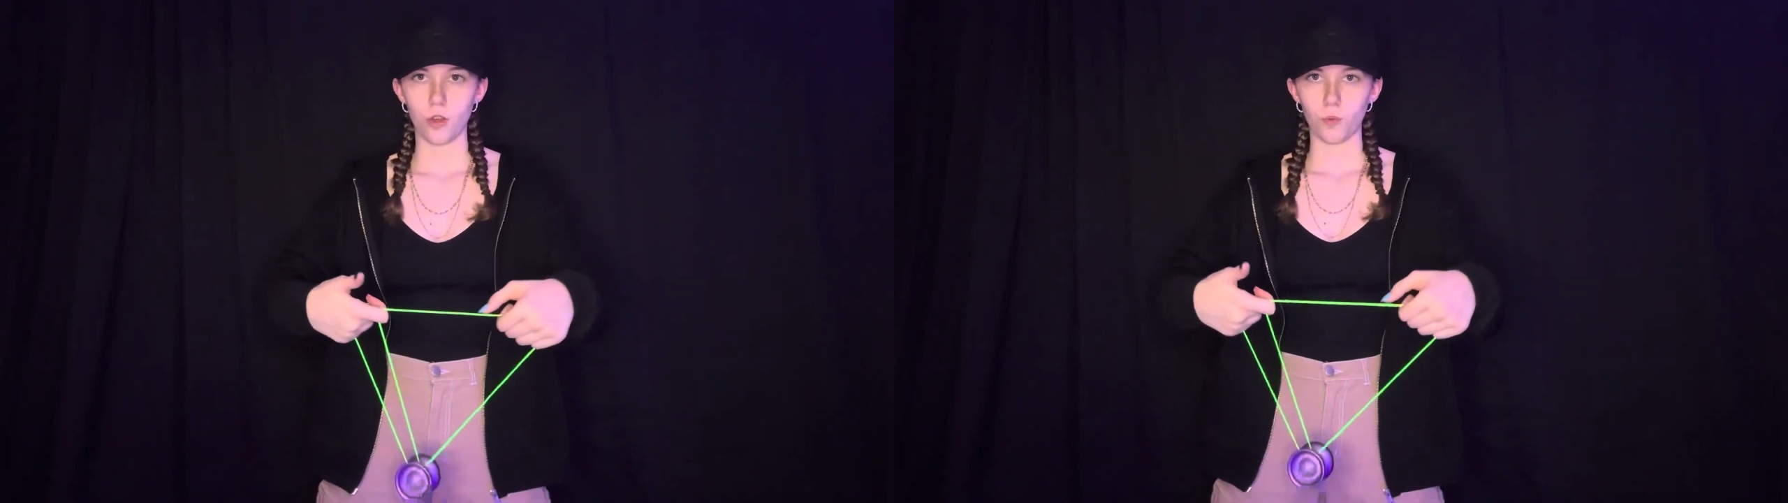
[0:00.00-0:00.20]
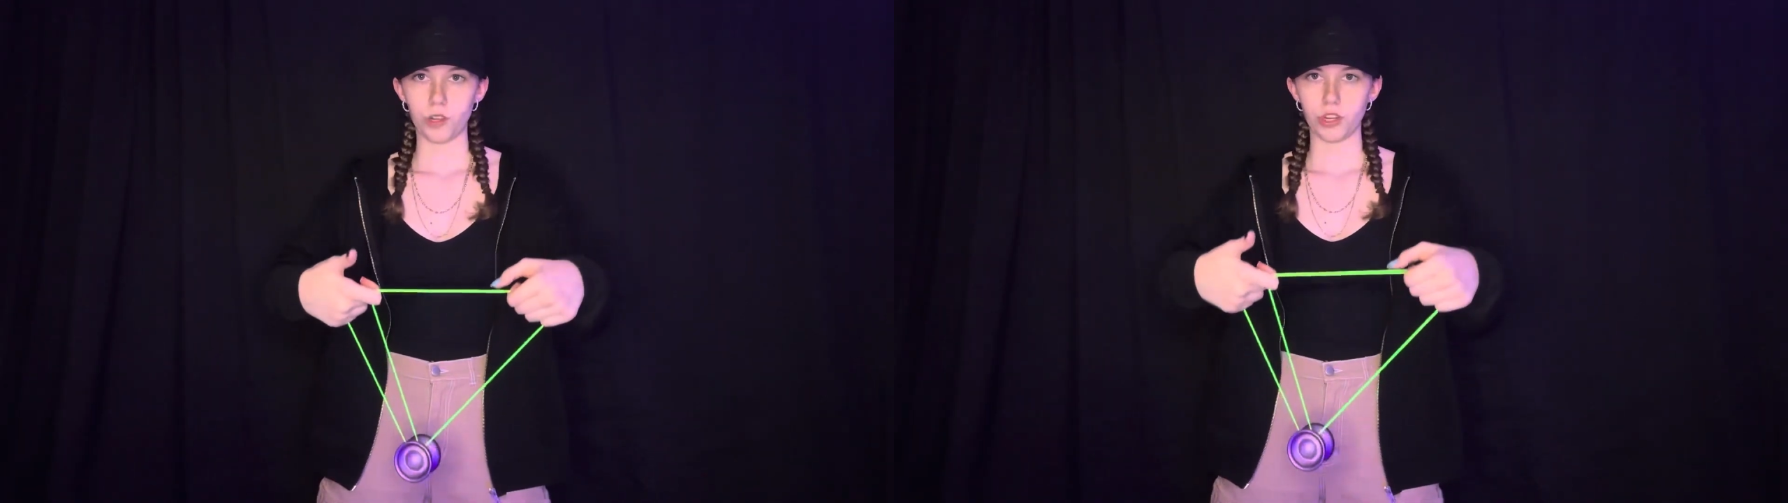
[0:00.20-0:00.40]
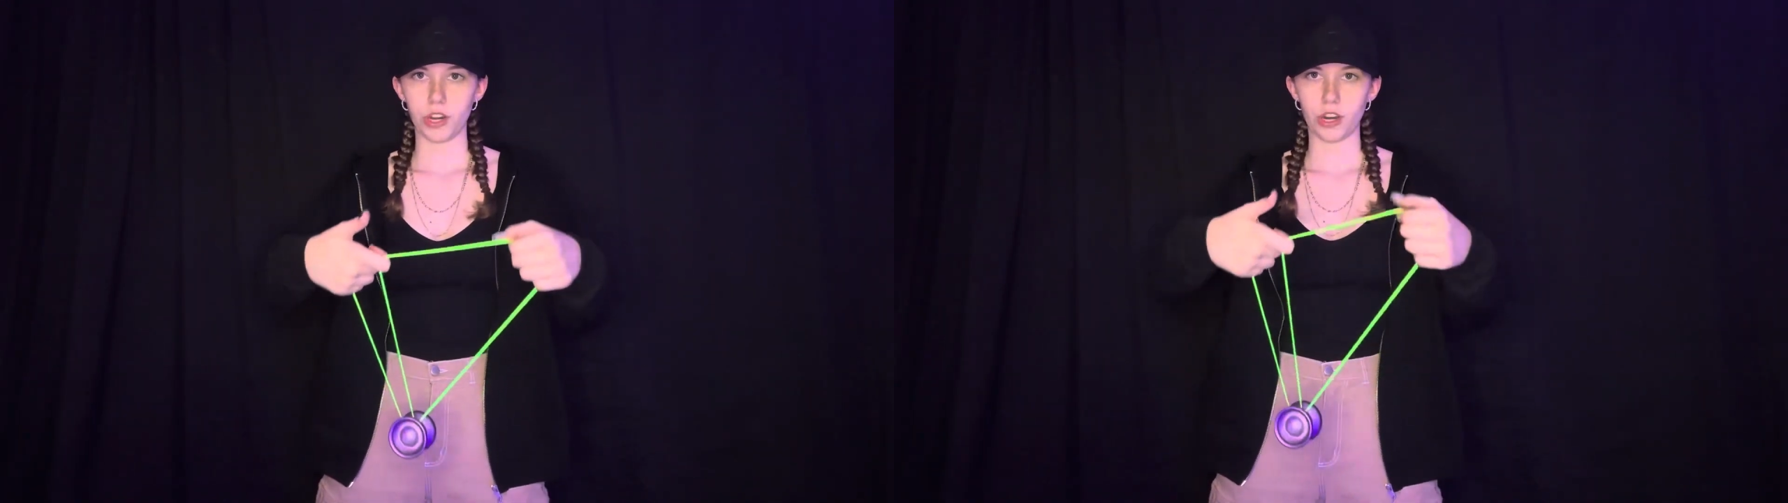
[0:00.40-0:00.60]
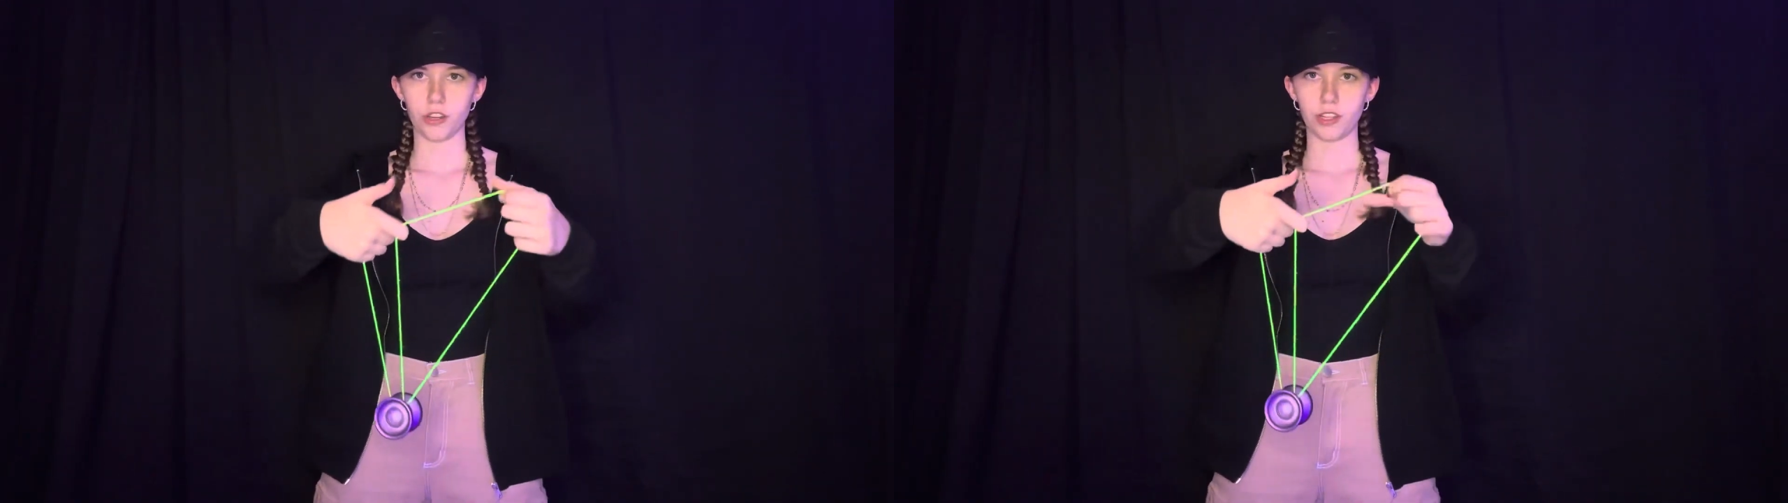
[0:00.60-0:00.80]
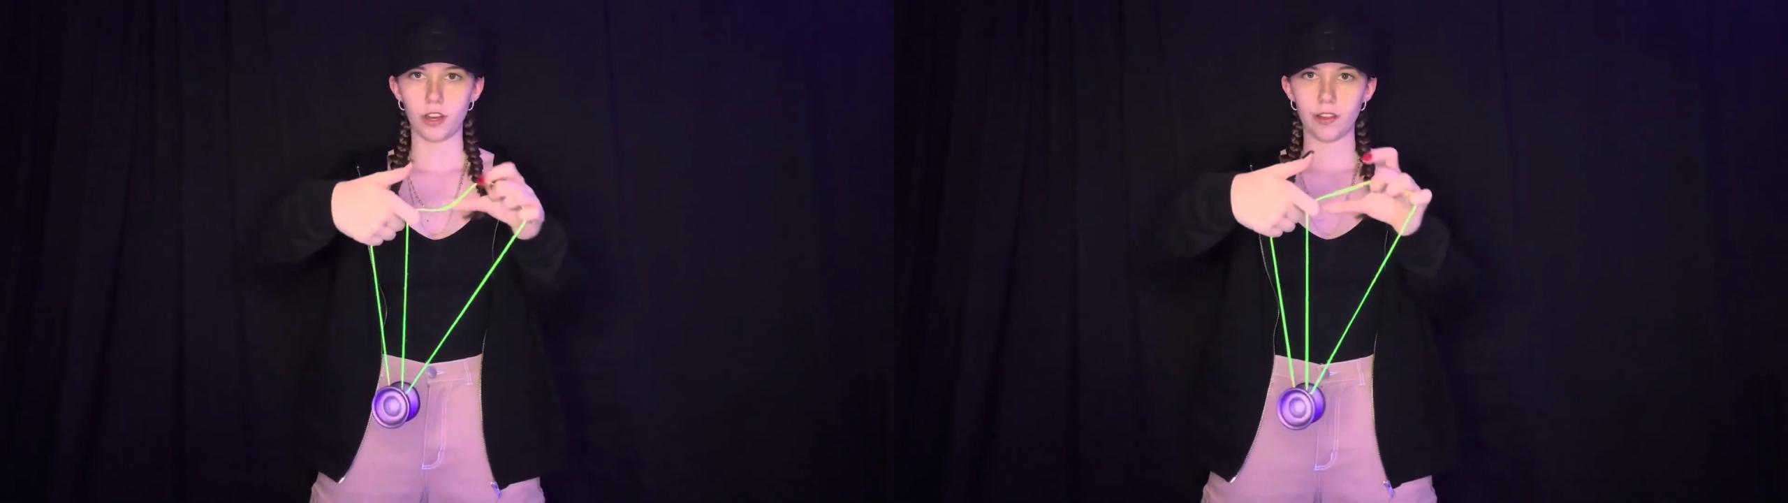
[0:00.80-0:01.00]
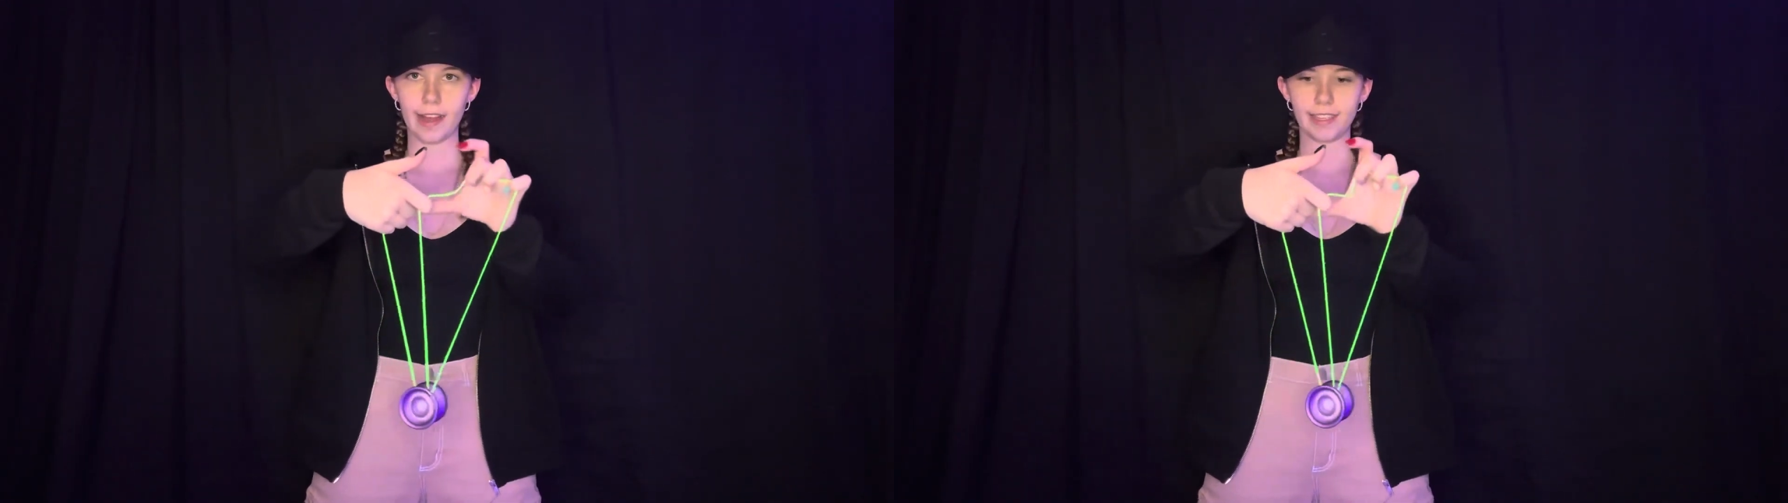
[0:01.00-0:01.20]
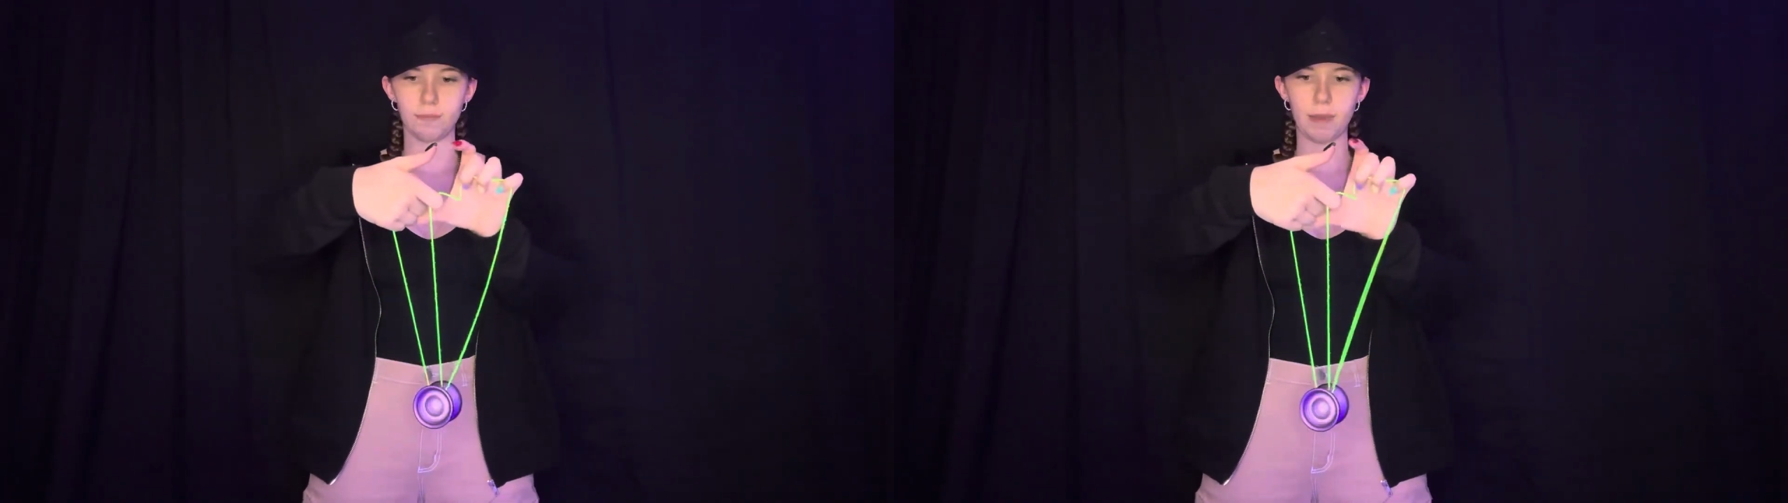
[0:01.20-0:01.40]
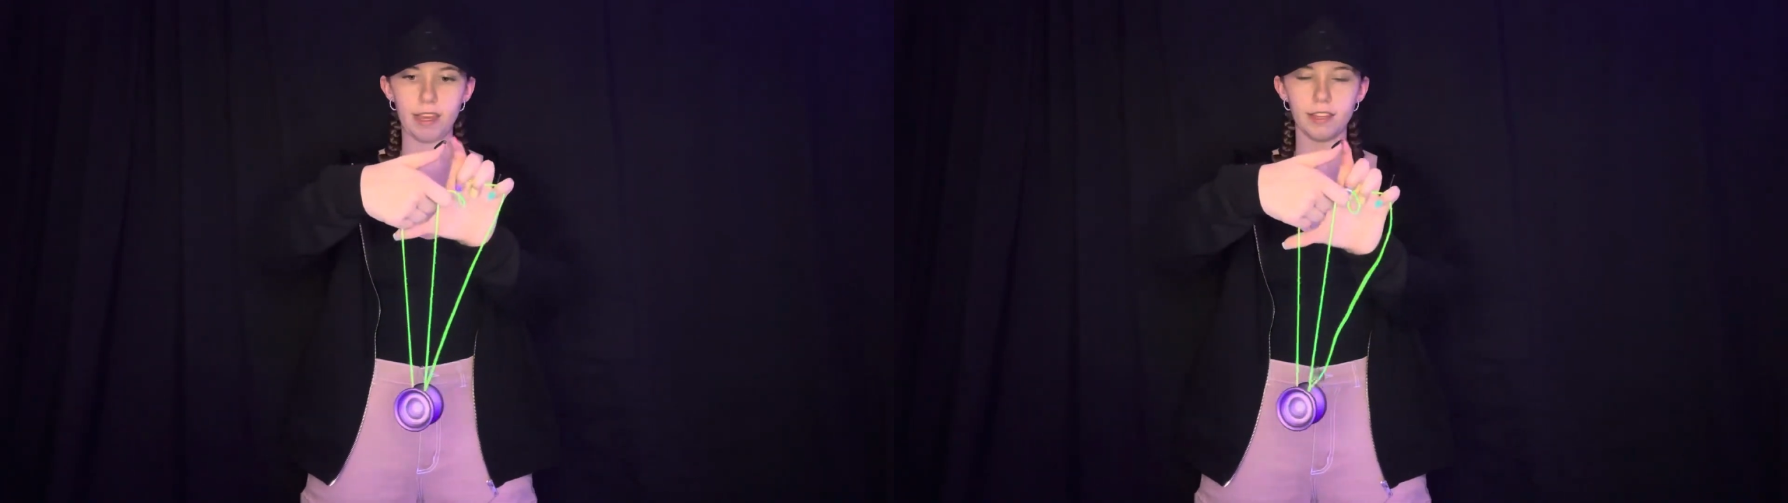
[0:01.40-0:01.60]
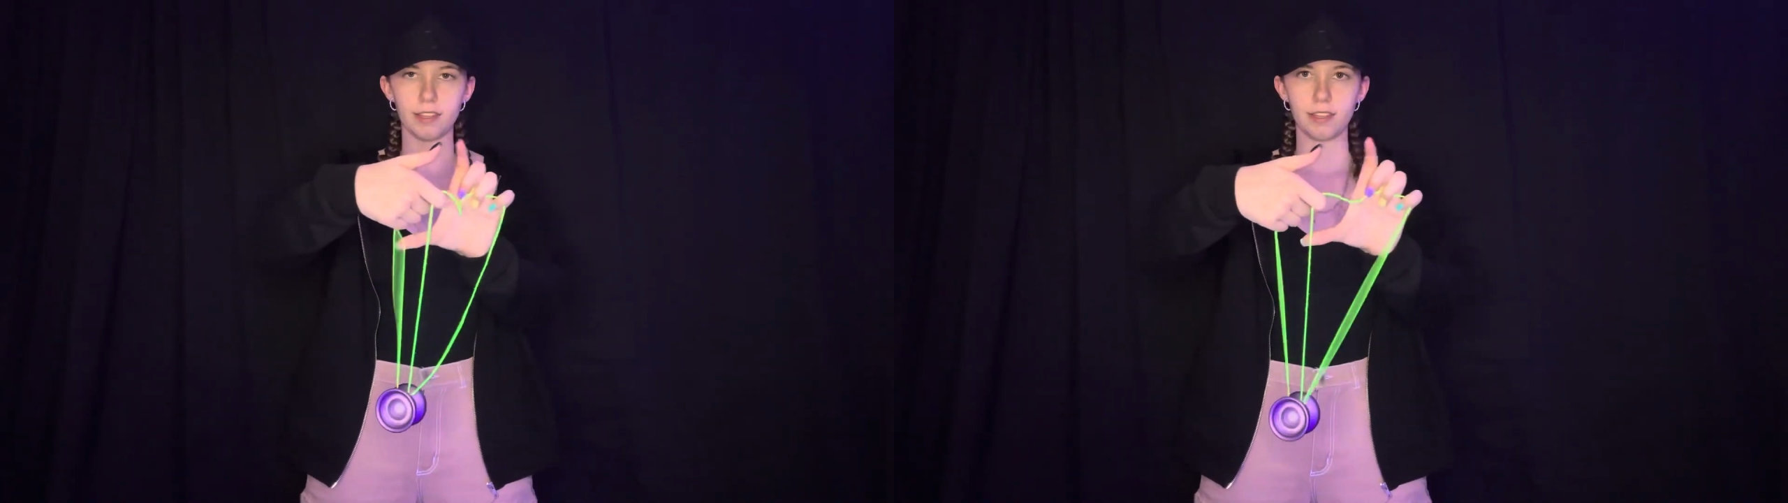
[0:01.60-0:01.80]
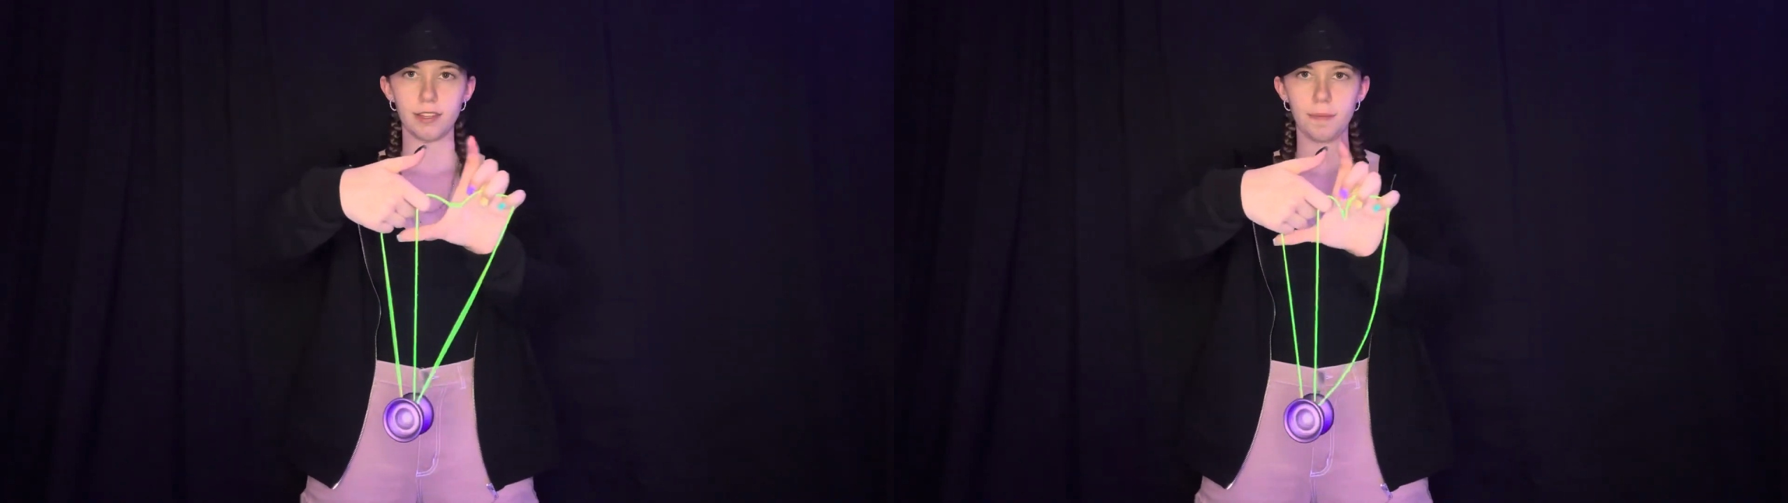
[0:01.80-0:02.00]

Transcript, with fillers: once you hear, you see all that space.